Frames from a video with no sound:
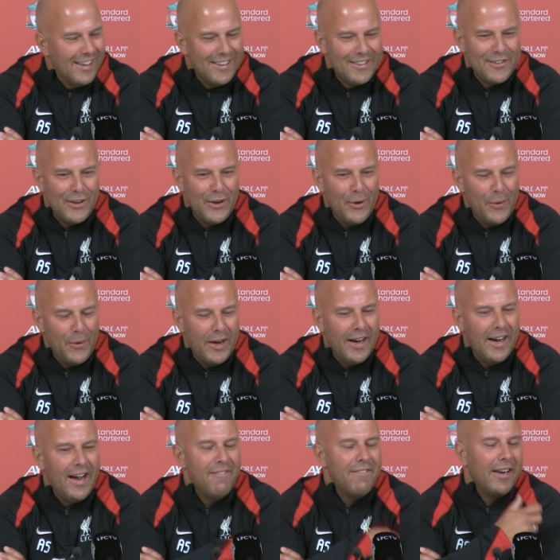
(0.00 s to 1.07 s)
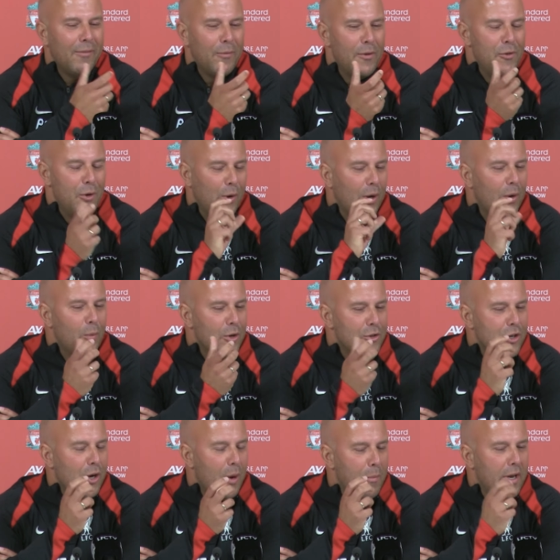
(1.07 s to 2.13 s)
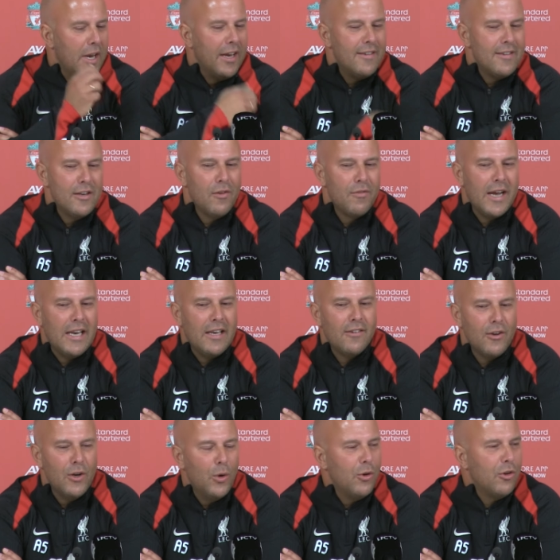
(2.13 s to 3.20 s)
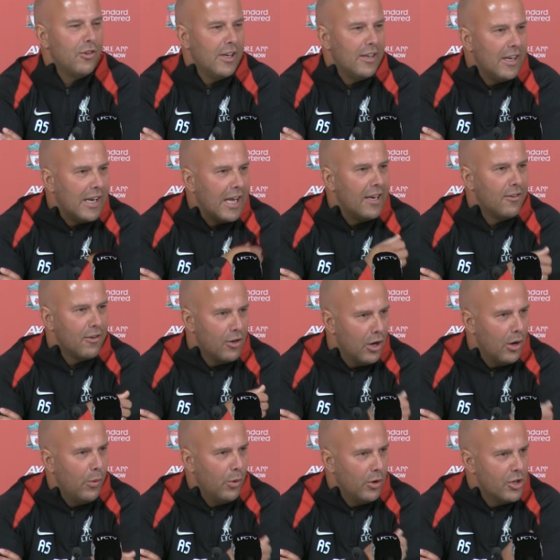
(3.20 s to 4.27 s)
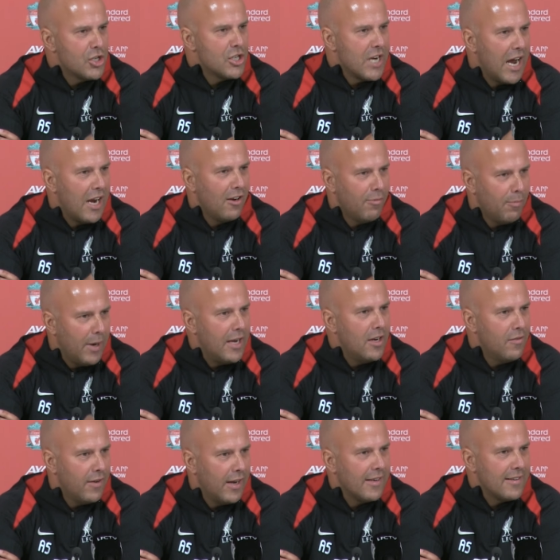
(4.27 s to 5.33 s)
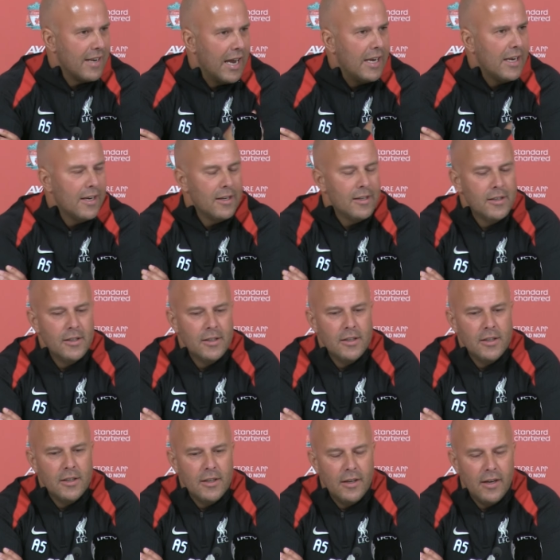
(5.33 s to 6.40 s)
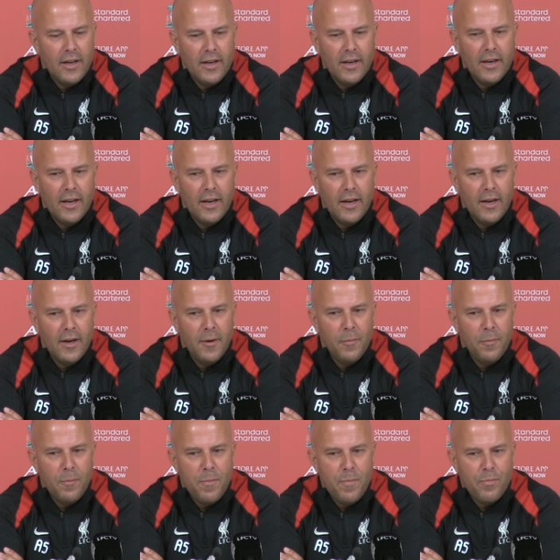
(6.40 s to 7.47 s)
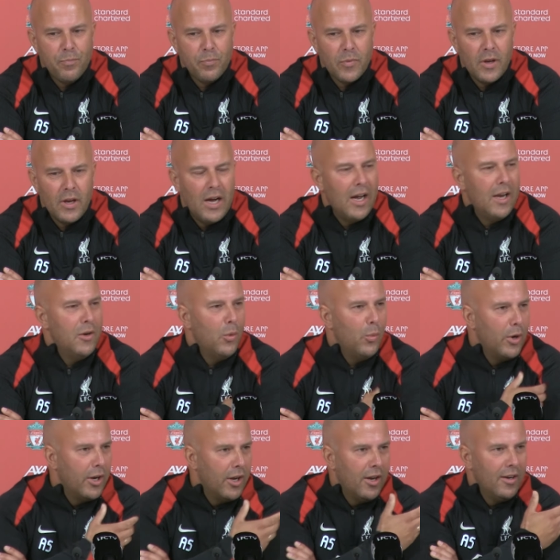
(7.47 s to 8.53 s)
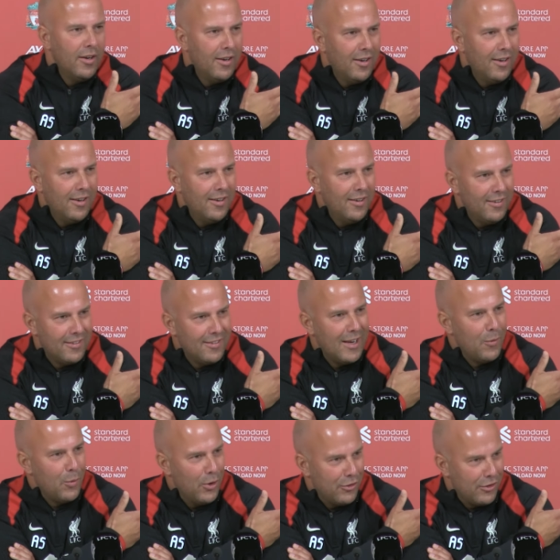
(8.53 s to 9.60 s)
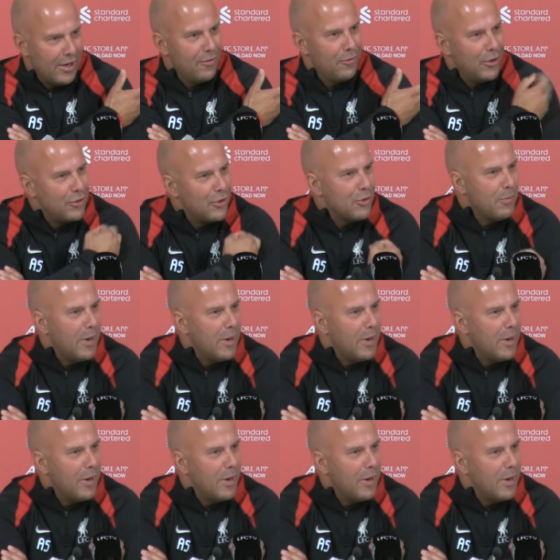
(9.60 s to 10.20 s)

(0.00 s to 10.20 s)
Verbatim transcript: So uh, I think with Jurgen it was a combination of getting to know the city, getting to know the style of play the fans like, and um, I don't want to uh, take words out of Richard's